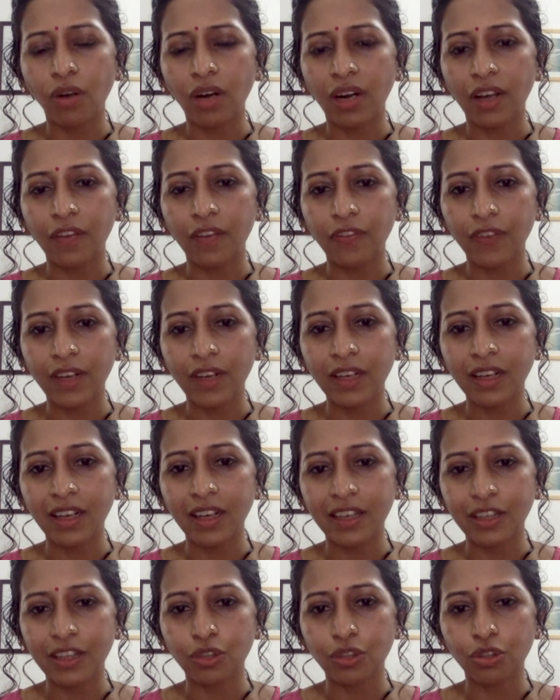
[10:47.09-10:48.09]
And I felt
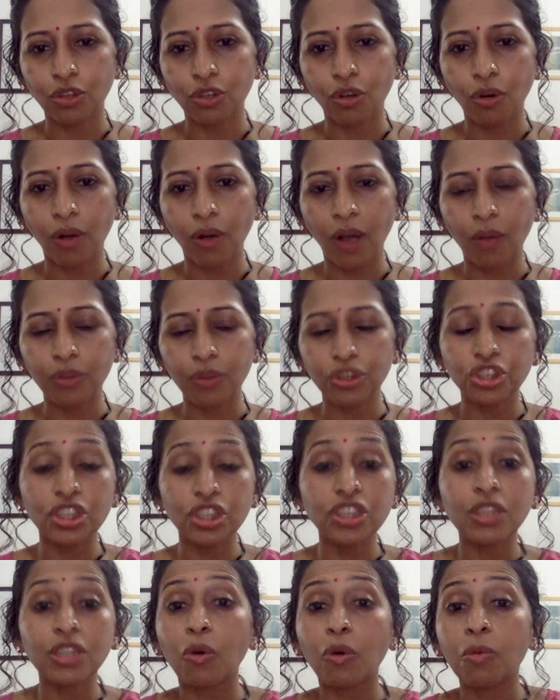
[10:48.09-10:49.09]
like, I was
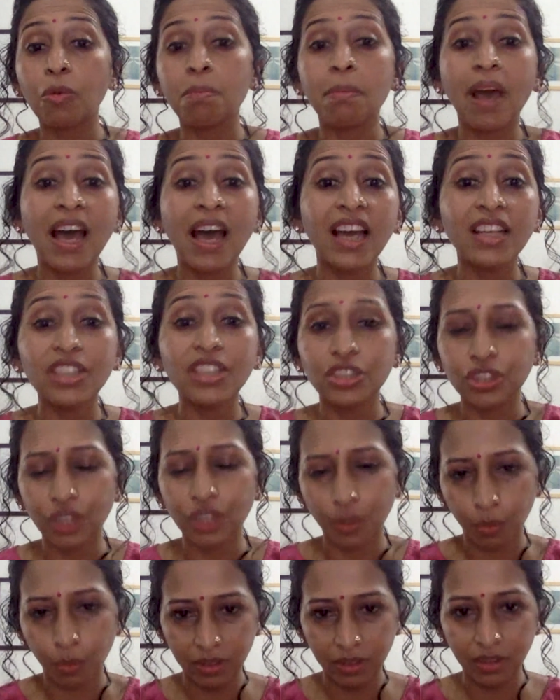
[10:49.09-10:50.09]
just about
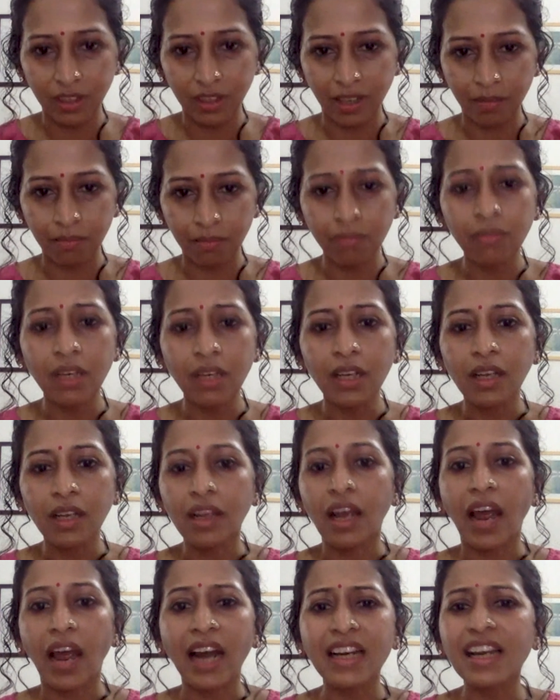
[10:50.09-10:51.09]
managing with them.
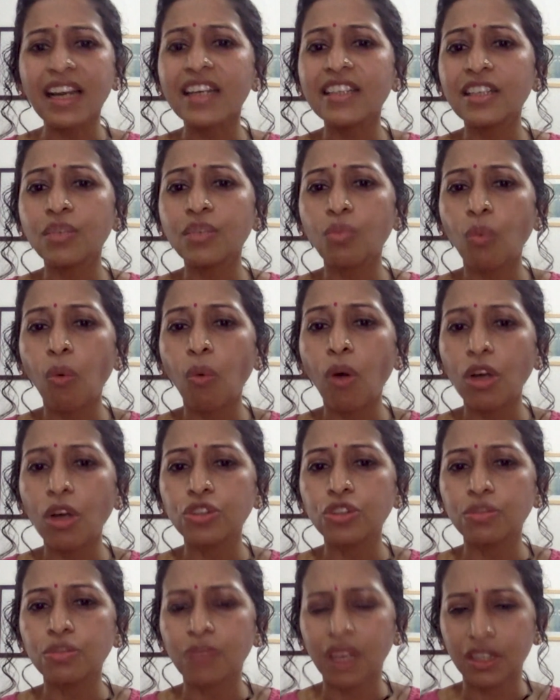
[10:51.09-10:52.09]
And I didn't
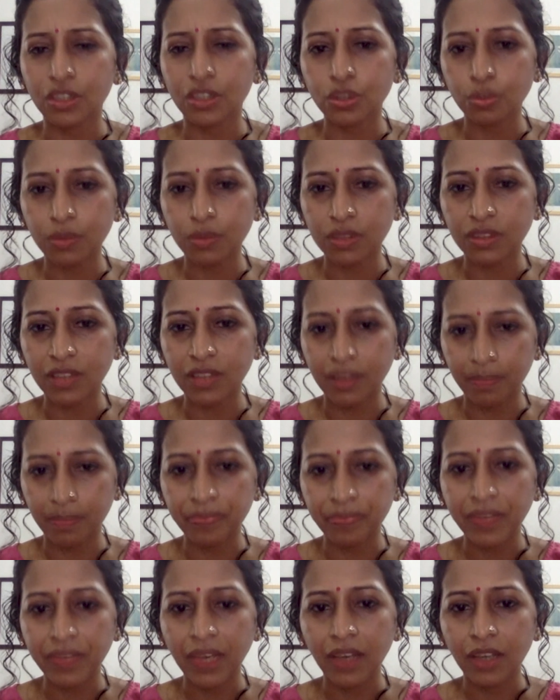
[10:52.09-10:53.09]
want to manage with them.
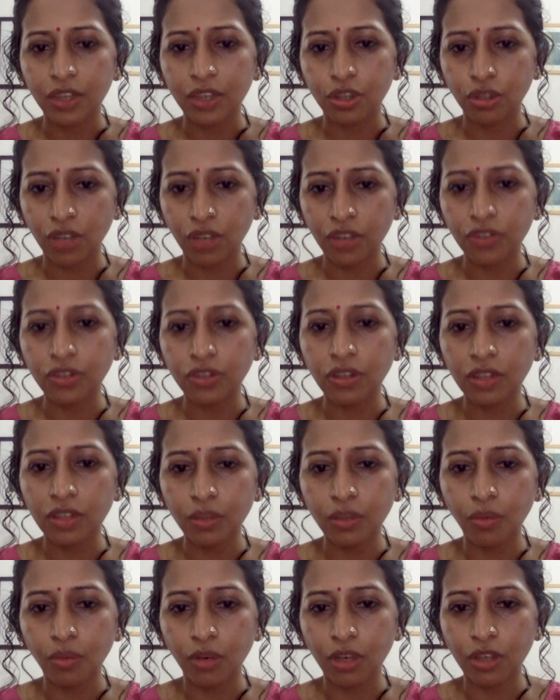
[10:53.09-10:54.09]
I
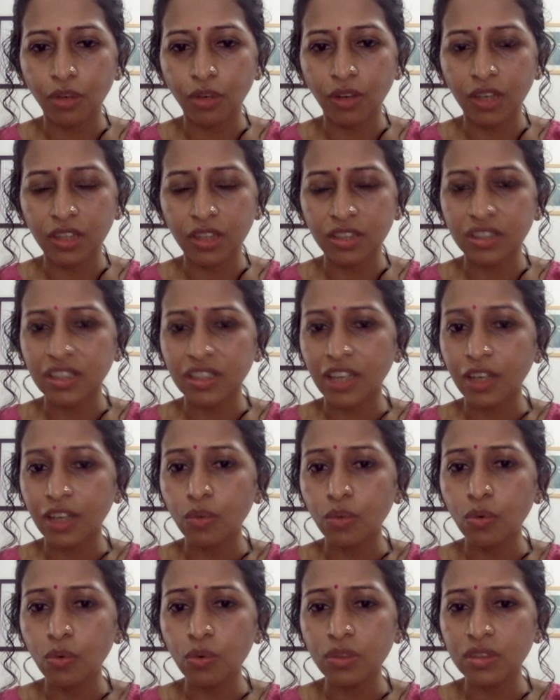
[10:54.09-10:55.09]
really wanted to understand
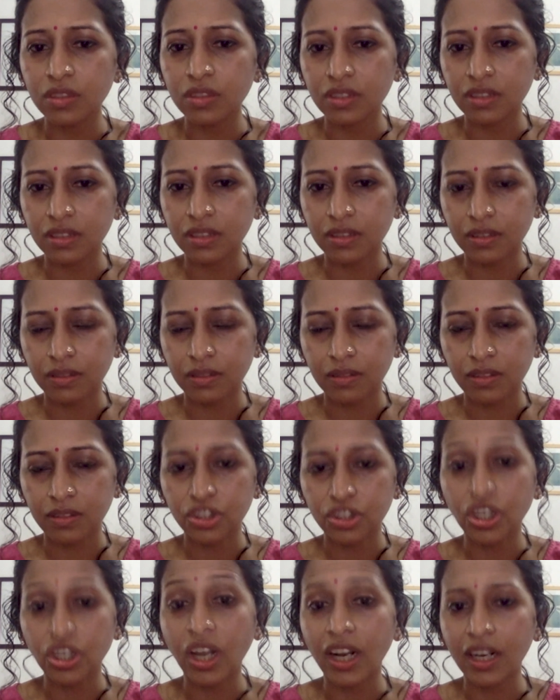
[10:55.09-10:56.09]
who is this
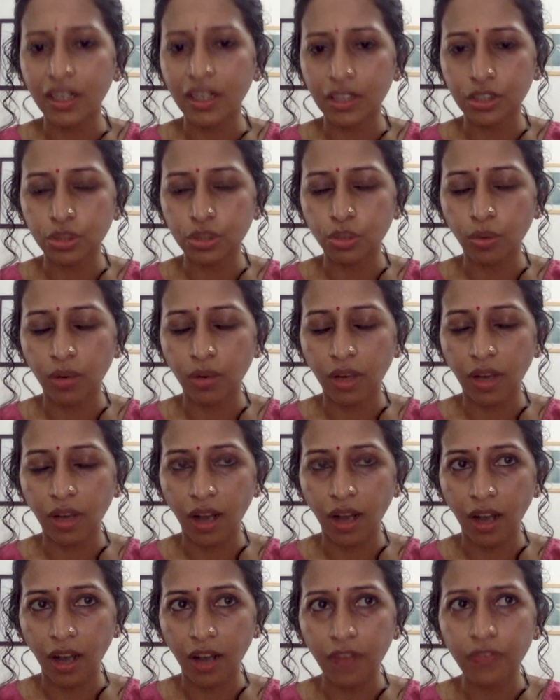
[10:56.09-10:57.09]
child at
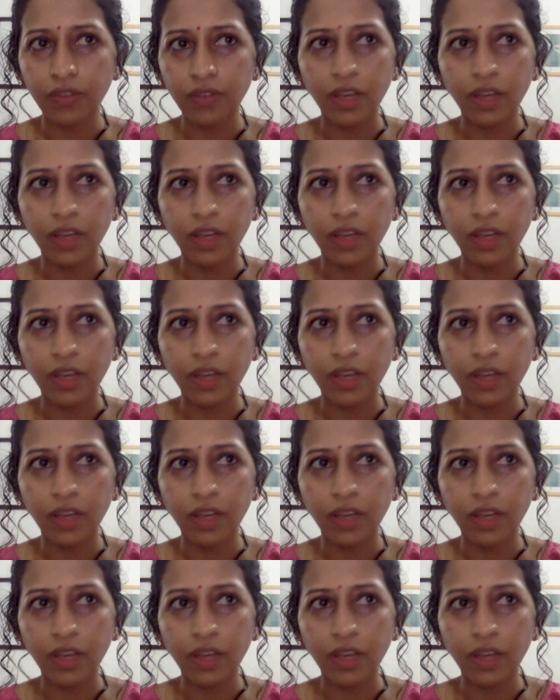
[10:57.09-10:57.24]
2.5.